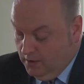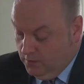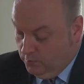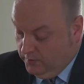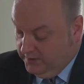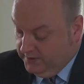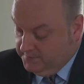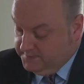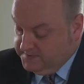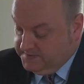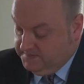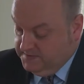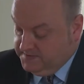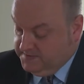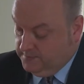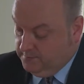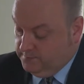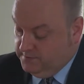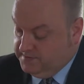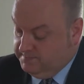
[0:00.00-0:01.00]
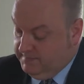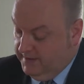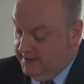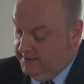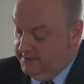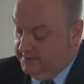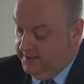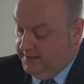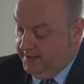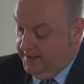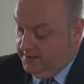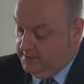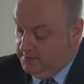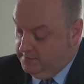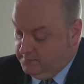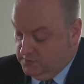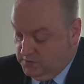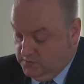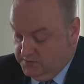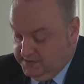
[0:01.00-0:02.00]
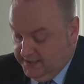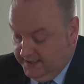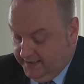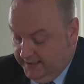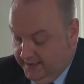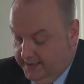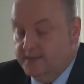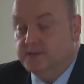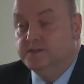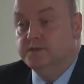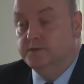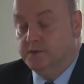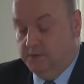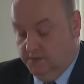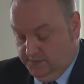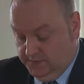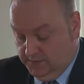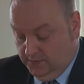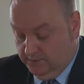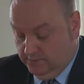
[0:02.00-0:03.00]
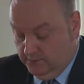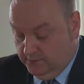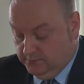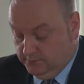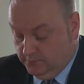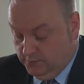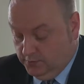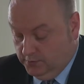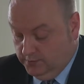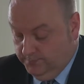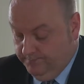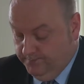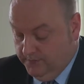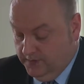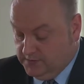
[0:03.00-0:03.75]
Whitlam's visit was made at the end of 2 decades of Conservative rule,